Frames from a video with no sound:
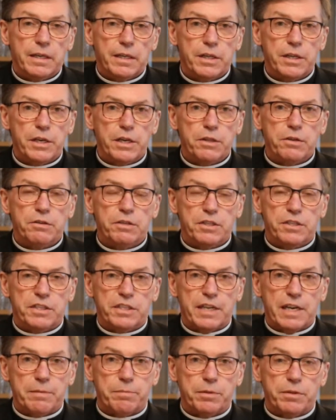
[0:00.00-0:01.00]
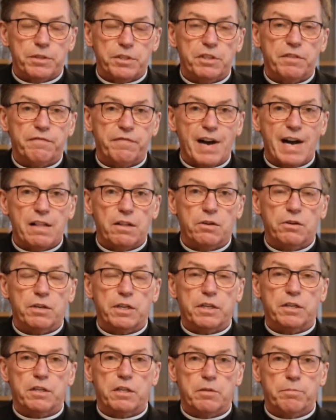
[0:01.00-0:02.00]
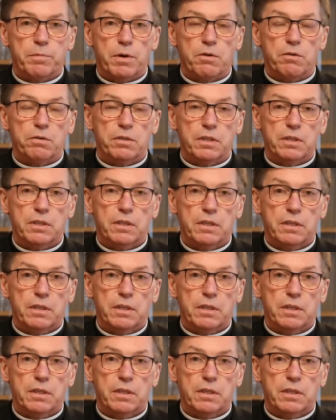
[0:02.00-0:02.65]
The other disciples followed in the boat